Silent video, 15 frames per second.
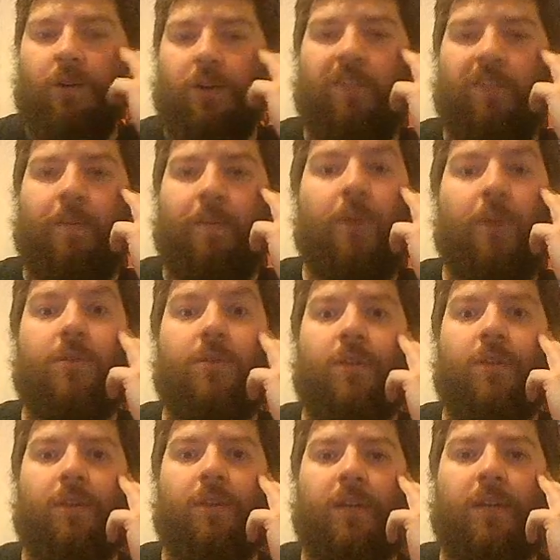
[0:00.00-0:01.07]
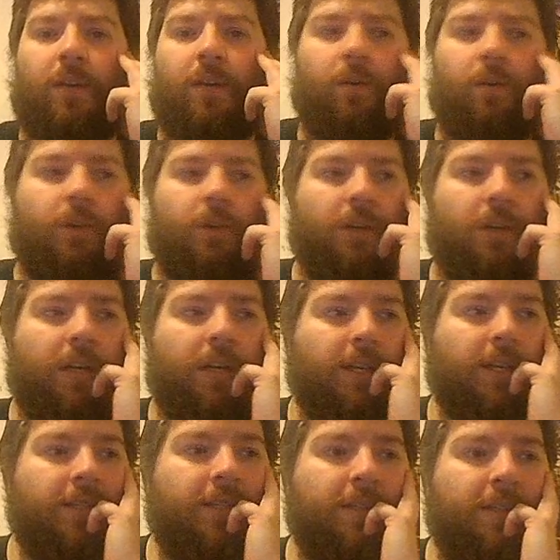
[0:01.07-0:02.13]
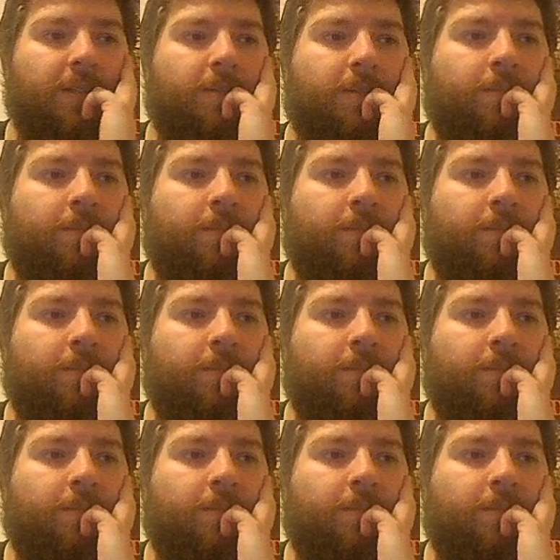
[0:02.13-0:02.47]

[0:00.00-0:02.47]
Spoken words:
I have a poster that I ordered, and it's just